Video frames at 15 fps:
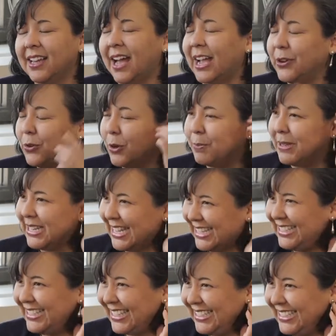I grew up in
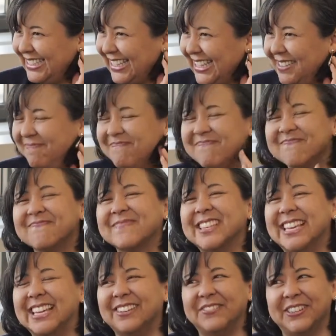East Tennessee
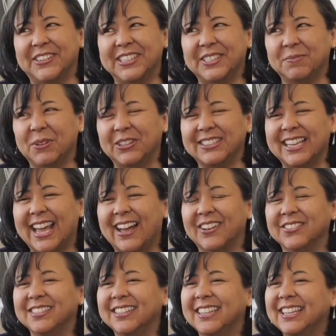in a very small
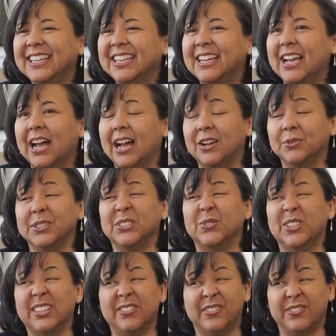town. I was
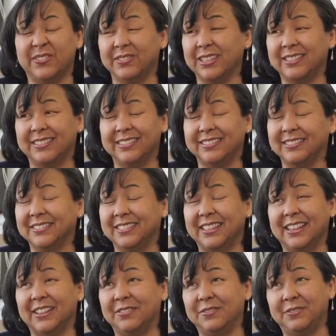one of
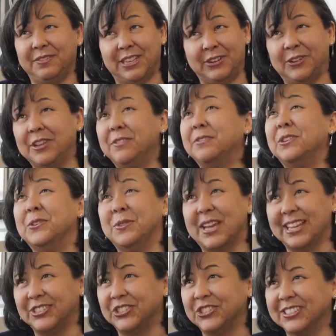very few
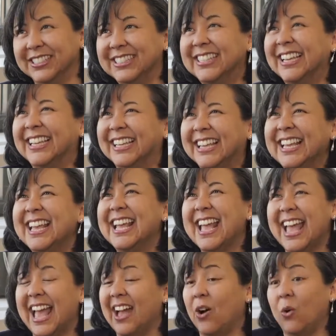Asians
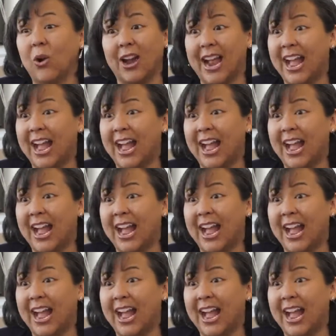or